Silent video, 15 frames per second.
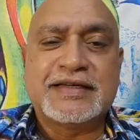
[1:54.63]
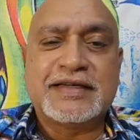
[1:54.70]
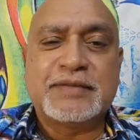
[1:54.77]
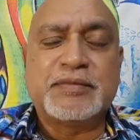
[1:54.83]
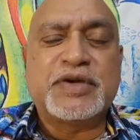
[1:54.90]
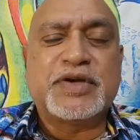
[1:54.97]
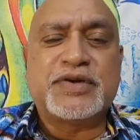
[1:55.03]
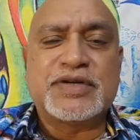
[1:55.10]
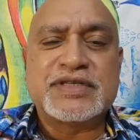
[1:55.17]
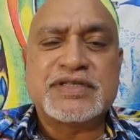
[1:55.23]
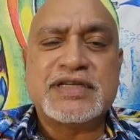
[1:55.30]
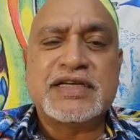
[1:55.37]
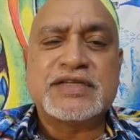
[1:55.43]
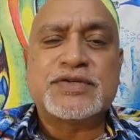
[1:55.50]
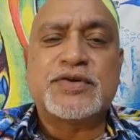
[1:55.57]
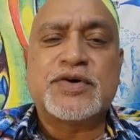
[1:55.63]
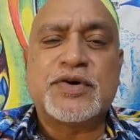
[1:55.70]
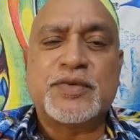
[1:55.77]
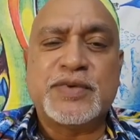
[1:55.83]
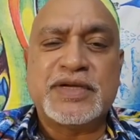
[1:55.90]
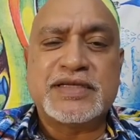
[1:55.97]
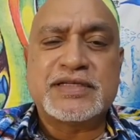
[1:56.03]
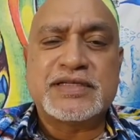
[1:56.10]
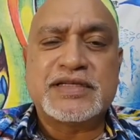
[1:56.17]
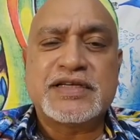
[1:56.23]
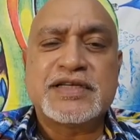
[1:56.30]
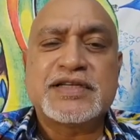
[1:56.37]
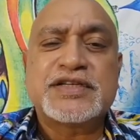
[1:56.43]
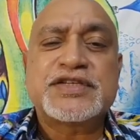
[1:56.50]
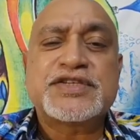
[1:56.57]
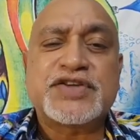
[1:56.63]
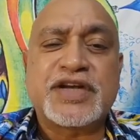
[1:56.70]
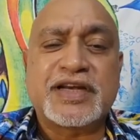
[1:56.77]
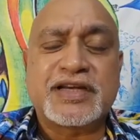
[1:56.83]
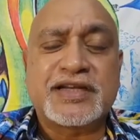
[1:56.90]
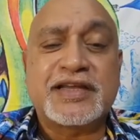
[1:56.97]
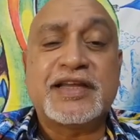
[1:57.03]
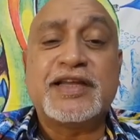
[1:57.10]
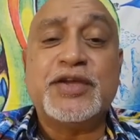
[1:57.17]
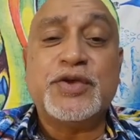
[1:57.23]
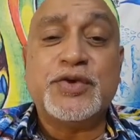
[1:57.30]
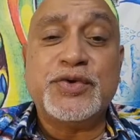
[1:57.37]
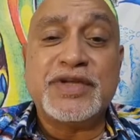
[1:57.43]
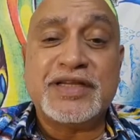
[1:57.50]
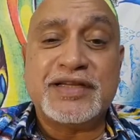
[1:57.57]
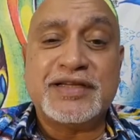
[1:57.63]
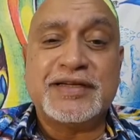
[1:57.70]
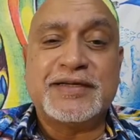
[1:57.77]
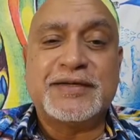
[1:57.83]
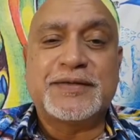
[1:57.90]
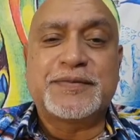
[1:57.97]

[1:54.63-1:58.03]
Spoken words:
because there's always strength in unity.